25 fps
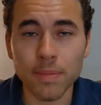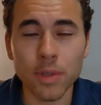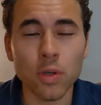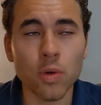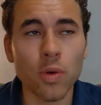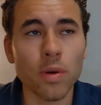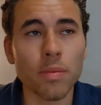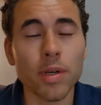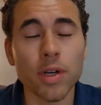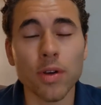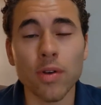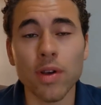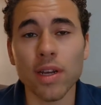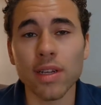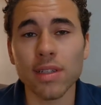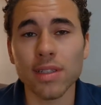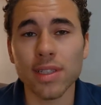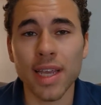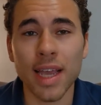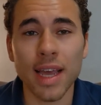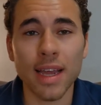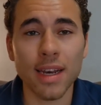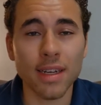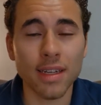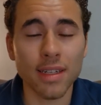who immigrated to
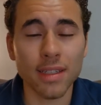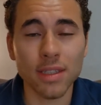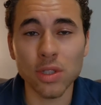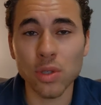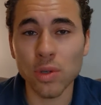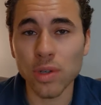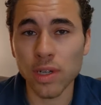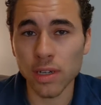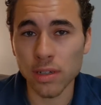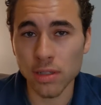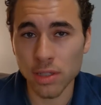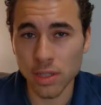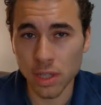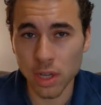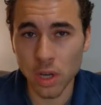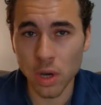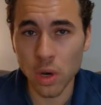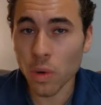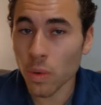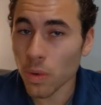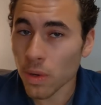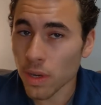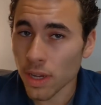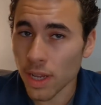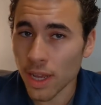Canada 2 years
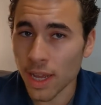ago,